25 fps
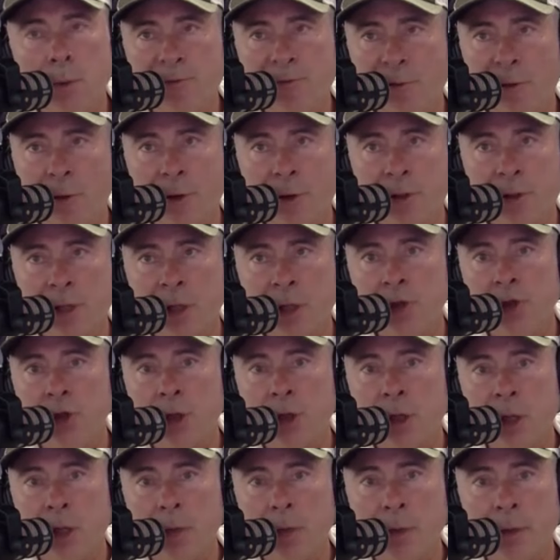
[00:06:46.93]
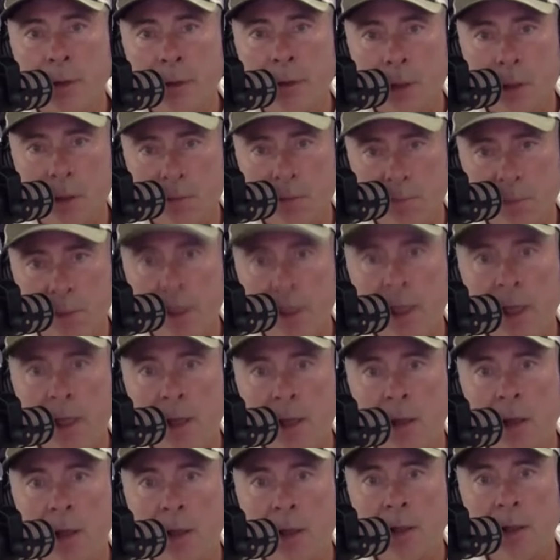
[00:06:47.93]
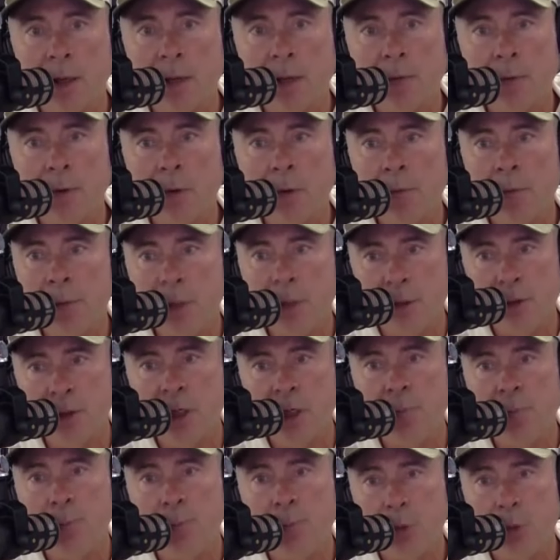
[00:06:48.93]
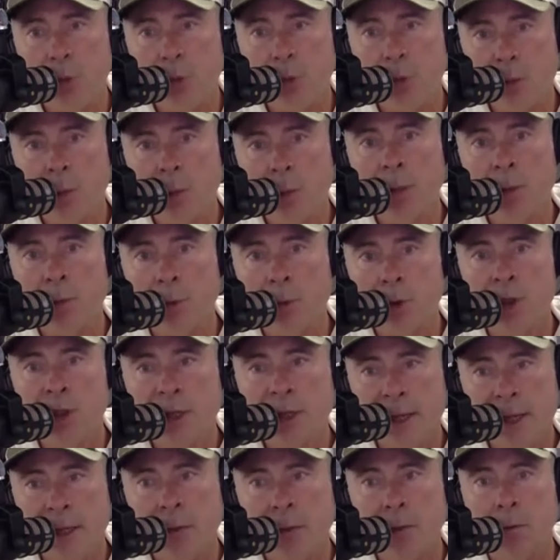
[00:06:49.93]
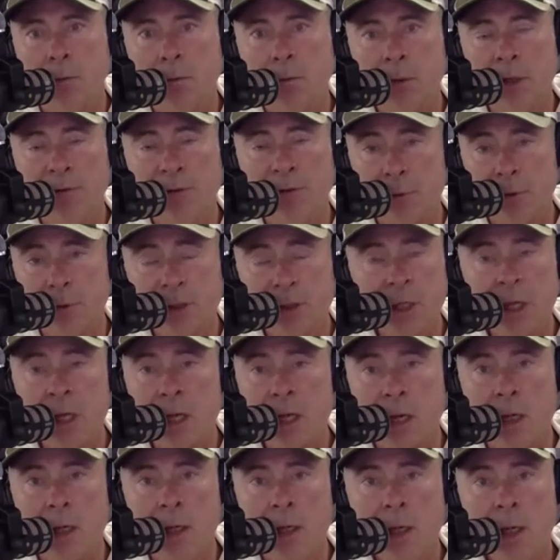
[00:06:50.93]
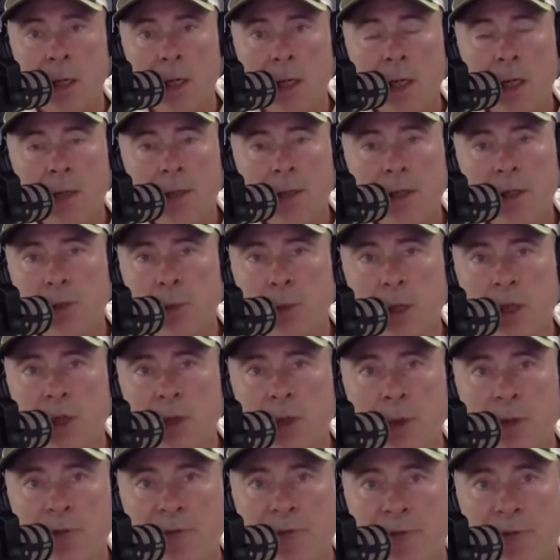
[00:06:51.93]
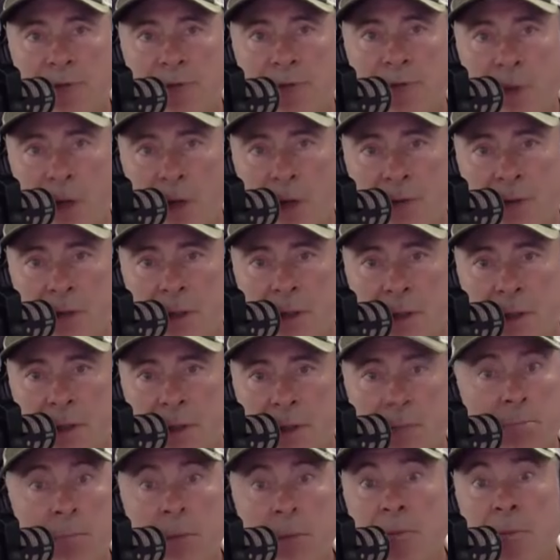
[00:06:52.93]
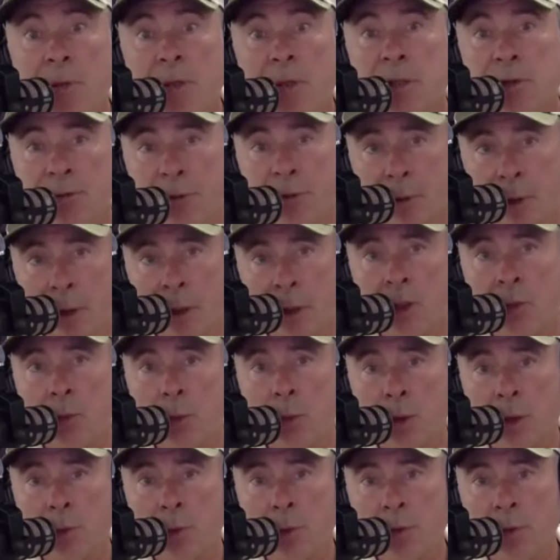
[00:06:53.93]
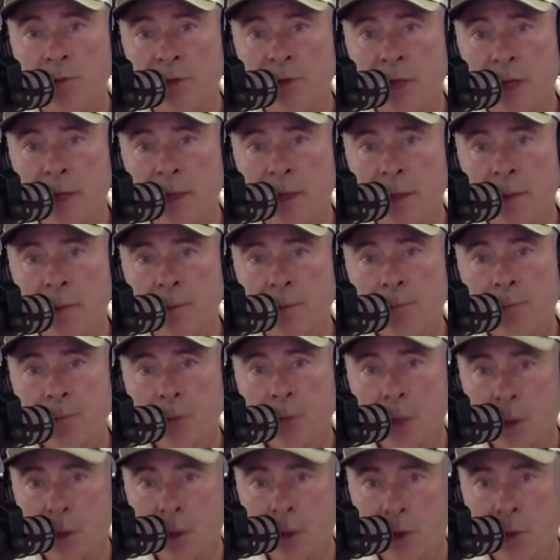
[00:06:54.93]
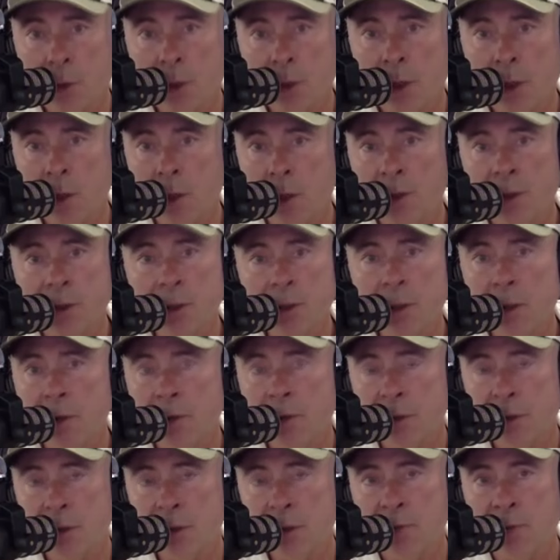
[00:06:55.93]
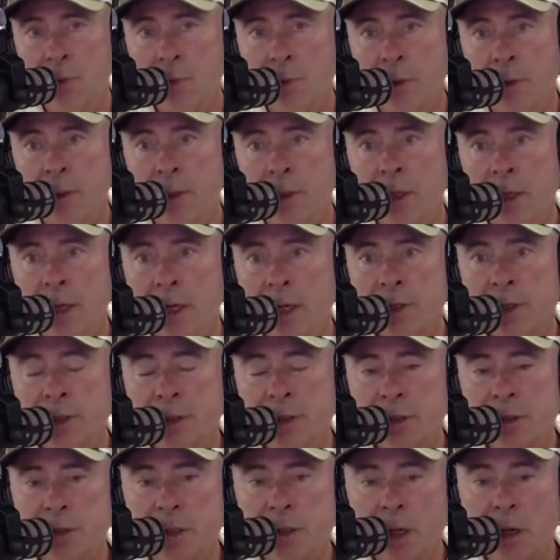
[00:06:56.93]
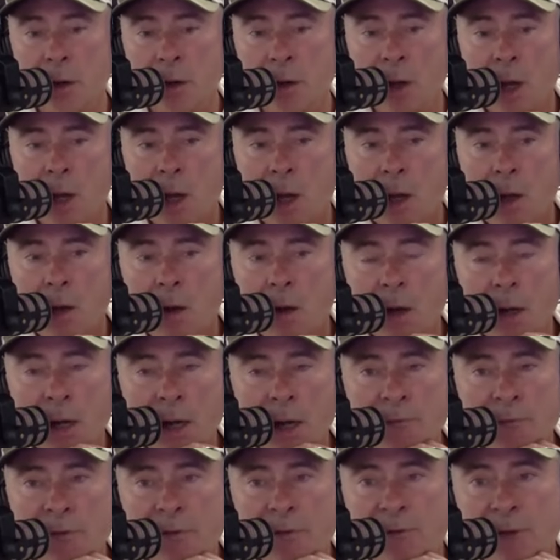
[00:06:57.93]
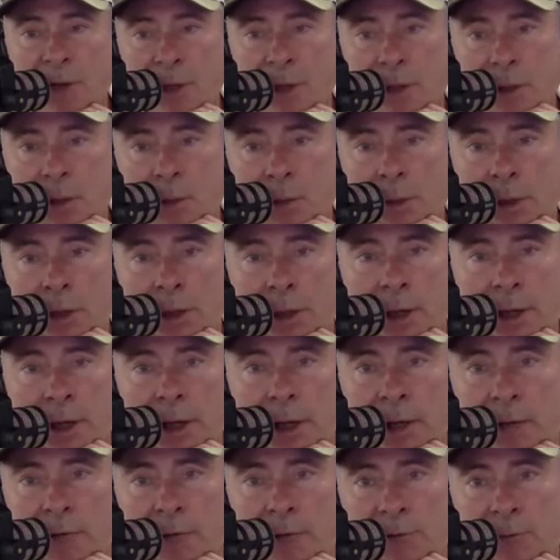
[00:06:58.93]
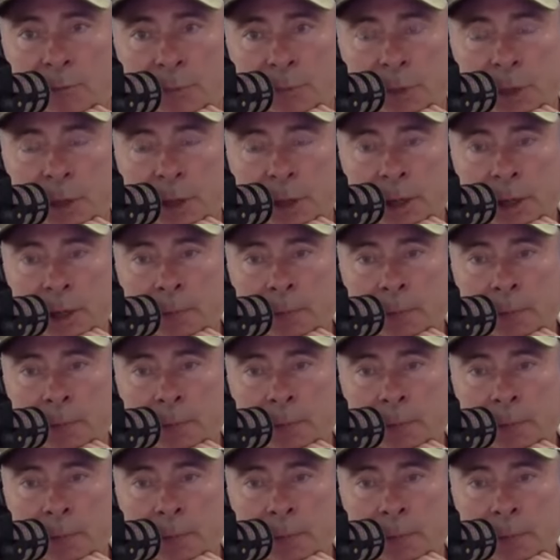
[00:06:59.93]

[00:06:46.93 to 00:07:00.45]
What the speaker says: reverse engineer and compare like that, right? Because he probably would tackle, if he was here, the 2025 season maybe differently to what he would have done in 2019, because they're different regulations. So I love the fact that we're going to have